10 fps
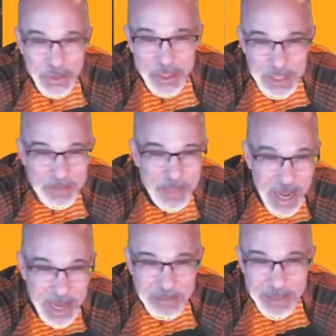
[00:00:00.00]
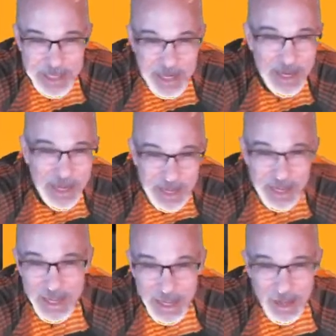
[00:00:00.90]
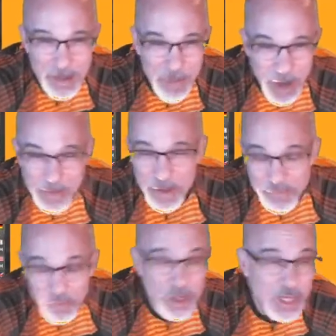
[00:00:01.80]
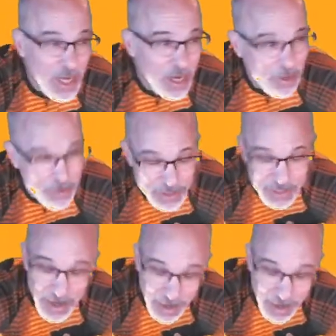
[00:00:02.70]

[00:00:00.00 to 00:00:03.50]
it sometimes. But I mean, for years,